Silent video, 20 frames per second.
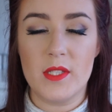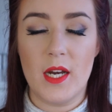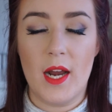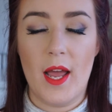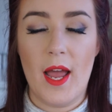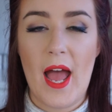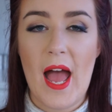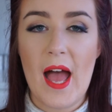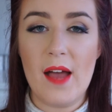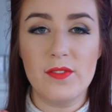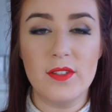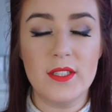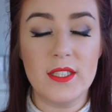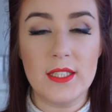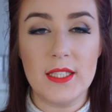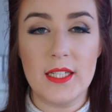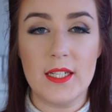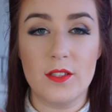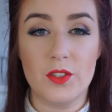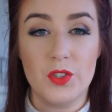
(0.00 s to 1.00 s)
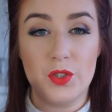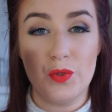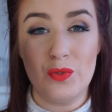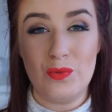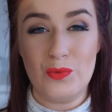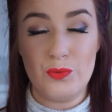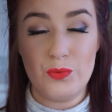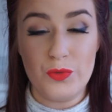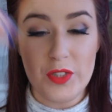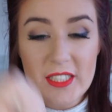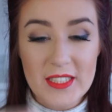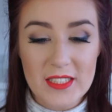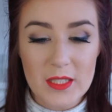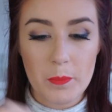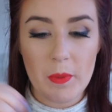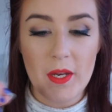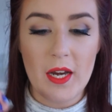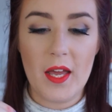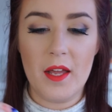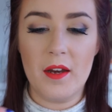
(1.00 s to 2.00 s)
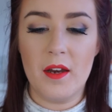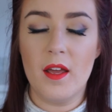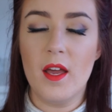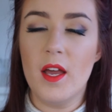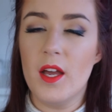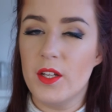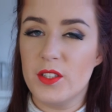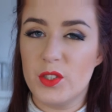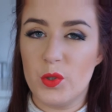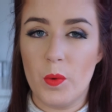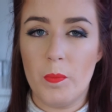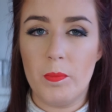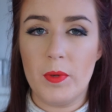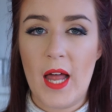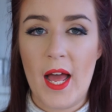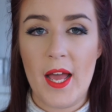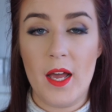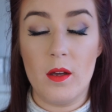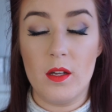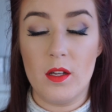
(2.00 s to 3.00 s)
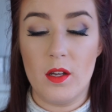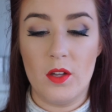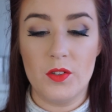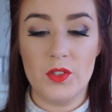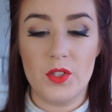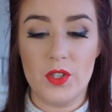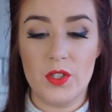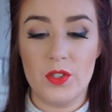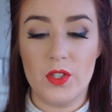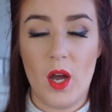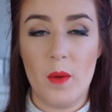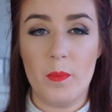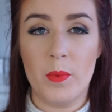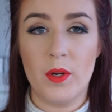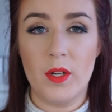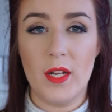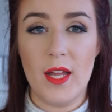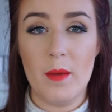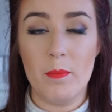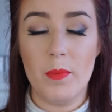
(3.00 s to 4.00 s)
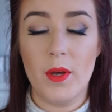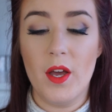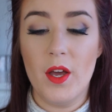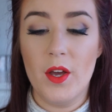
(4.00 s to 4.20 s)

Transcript: and I haven't needed to re-dip it in to apply it onto the top or lip.